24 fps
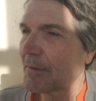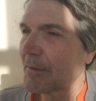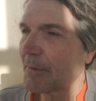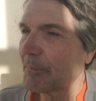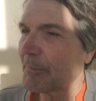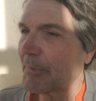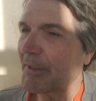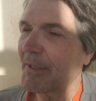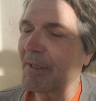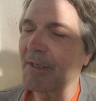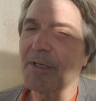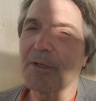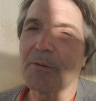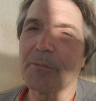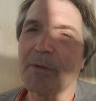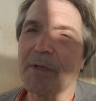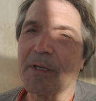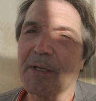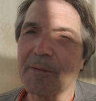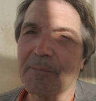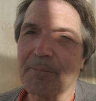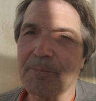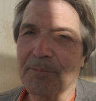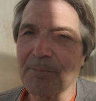But
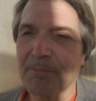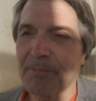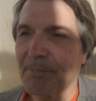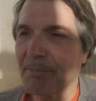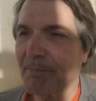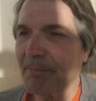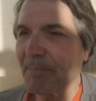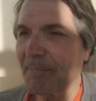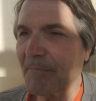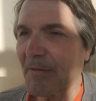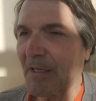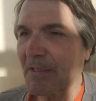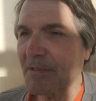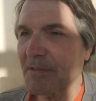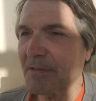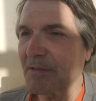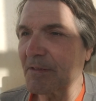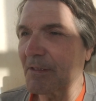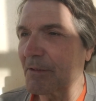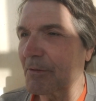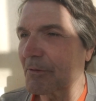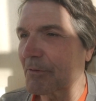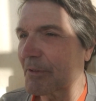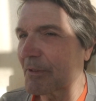anyway, that's
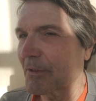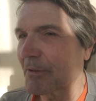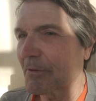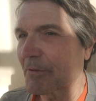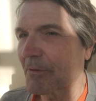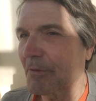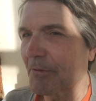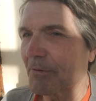neither here nor